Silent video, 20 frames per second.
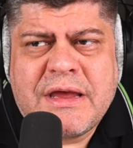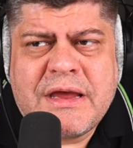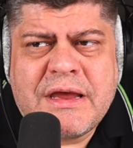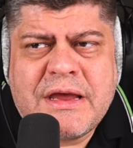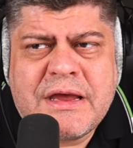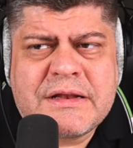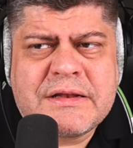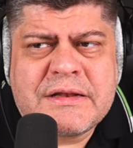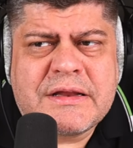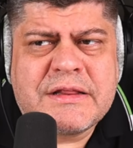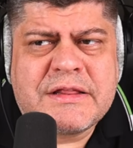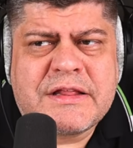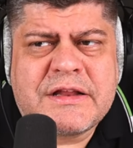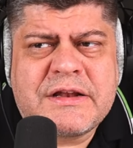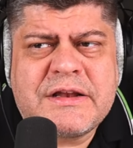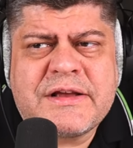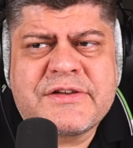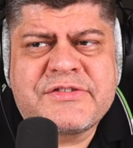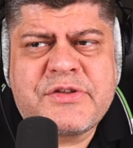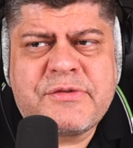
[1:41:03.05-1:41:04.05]
And the
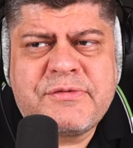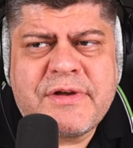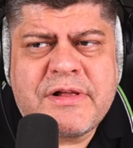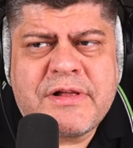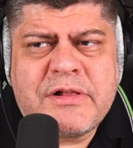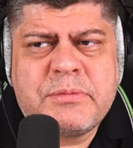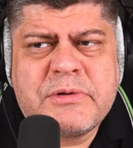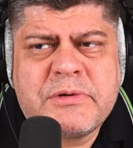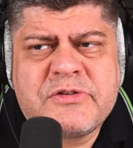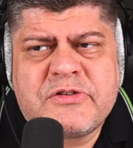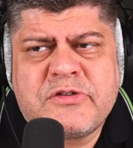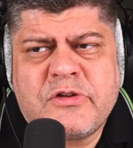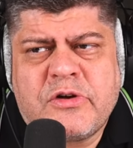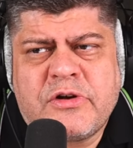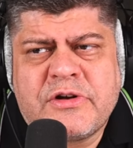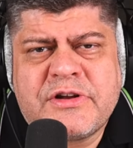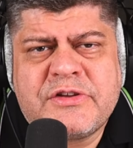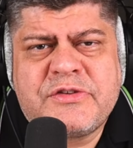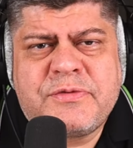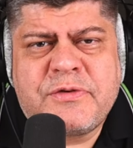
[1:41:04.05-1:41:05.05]
next available
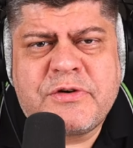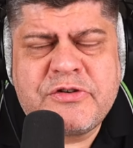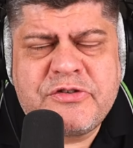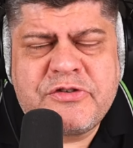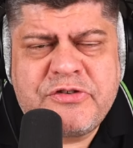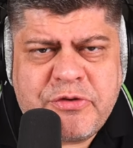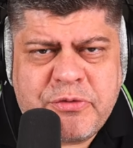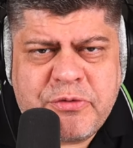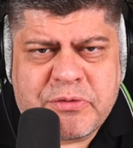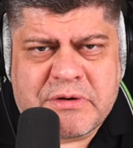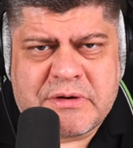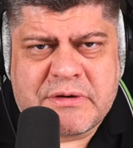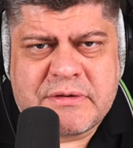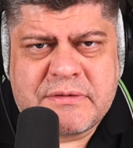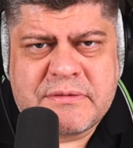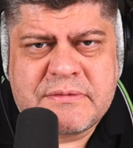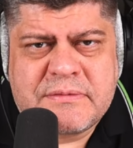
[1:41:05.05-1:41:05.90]
slot is for June.